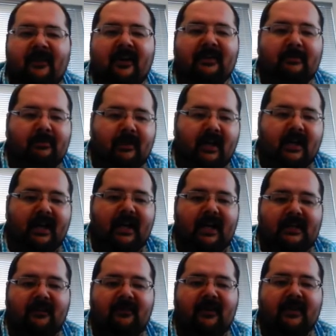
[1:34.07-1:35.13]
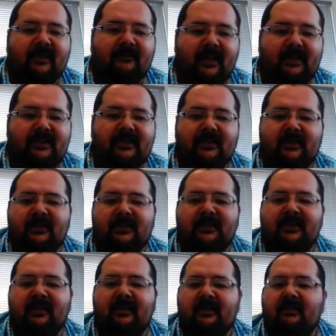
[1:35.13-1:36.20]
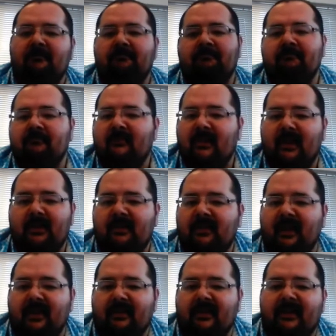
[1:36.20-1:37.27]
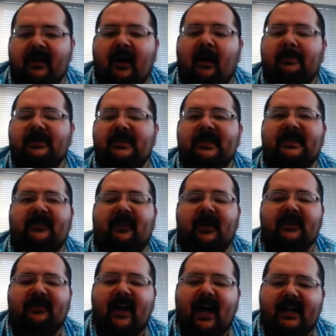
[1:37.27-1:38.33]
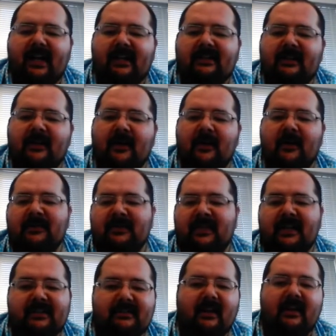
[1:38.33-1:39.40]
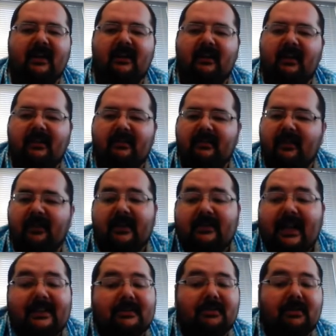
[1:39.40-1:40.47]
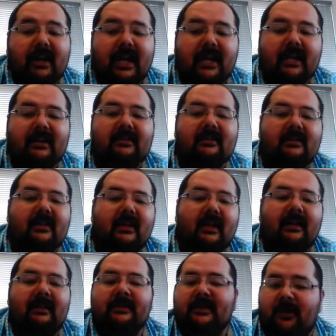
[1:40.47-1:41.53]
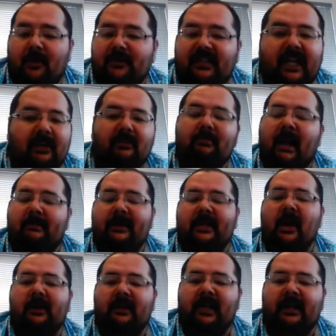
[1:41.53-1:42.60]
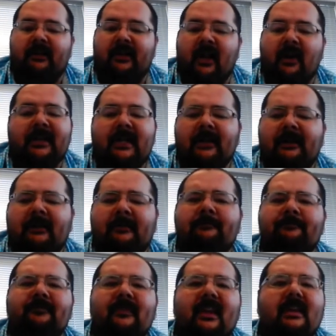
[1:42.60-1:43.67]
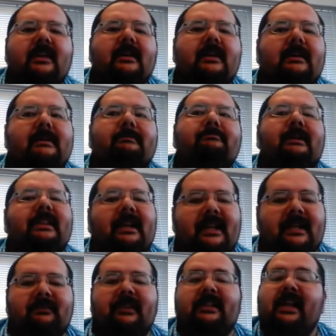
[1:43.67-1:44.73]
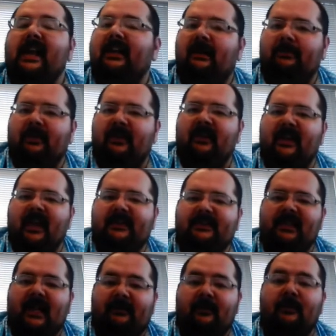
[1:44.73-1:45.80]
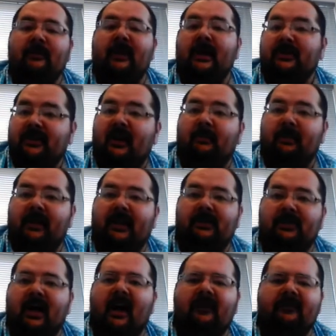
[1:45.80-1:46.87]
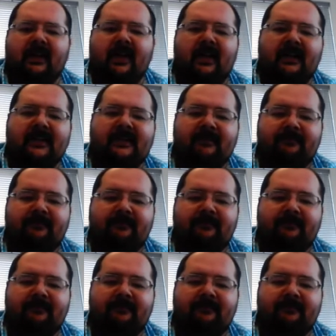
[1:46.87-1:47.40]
the price, you've got the features, you've got the options as far as financing goes, and that's great. And there's a standard payment calculator down here, but that doesn't really take it up to the next level like Shop Click Drive does.